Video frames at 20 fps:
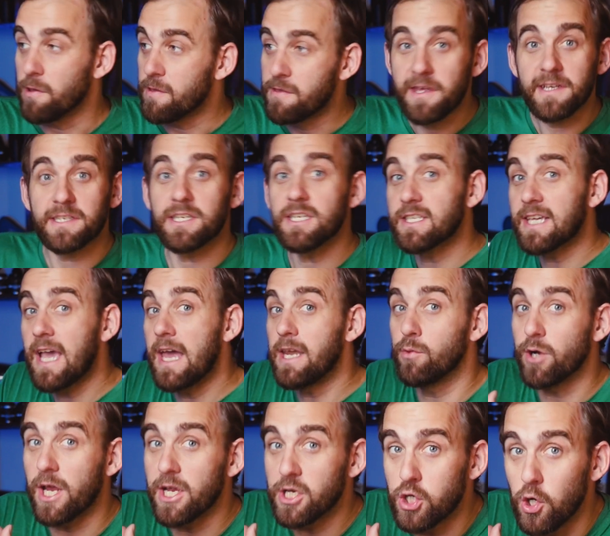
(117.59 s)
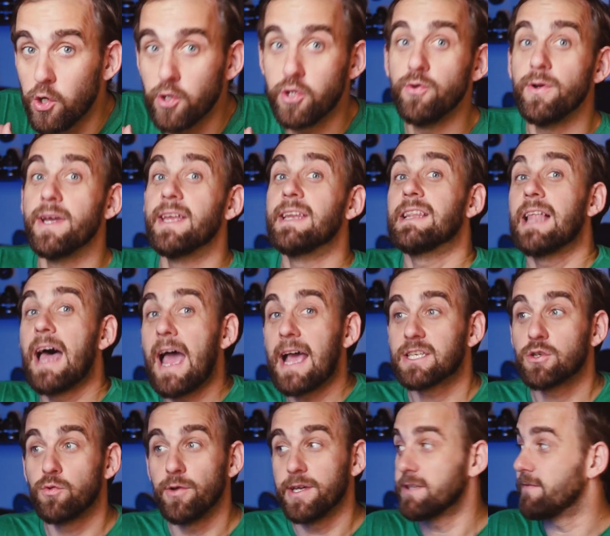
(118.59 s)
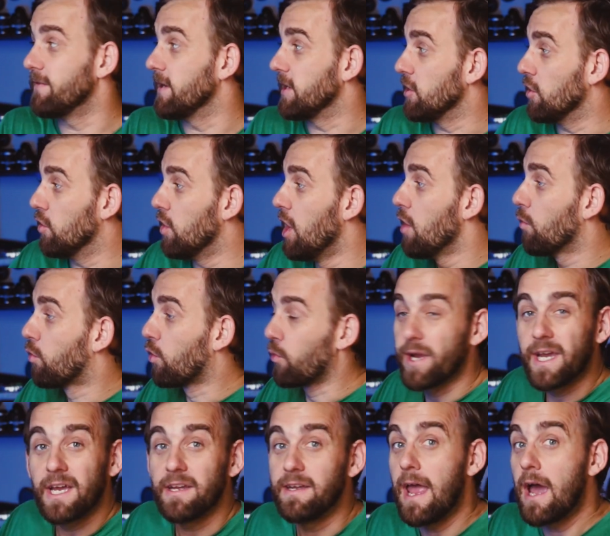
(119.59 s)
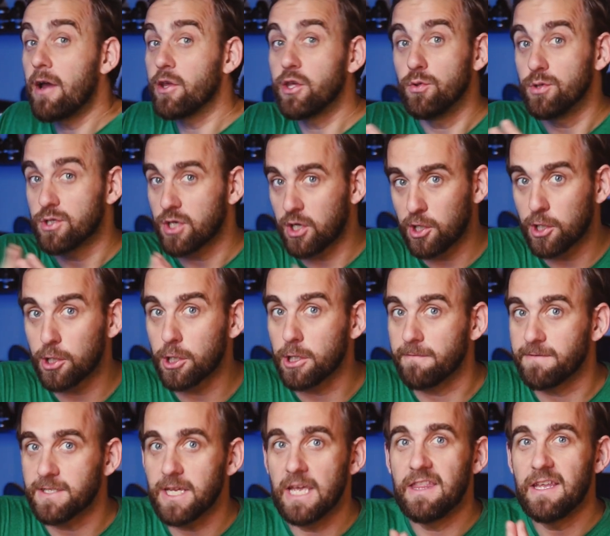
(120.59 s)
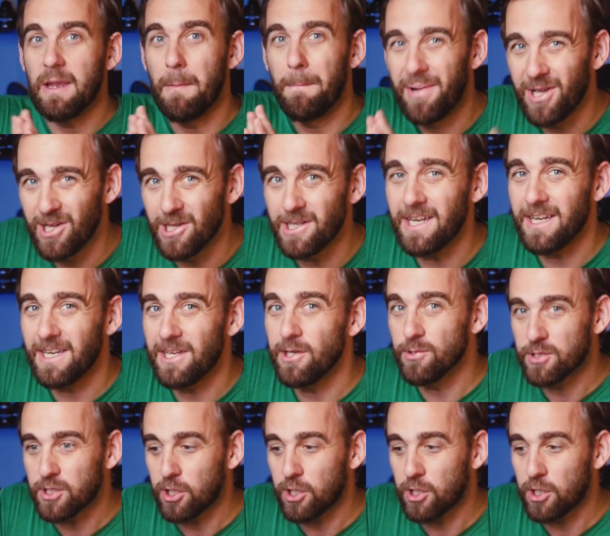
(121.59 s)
This is kind of what I showed you in last week's video where we can now use curves and the ability to use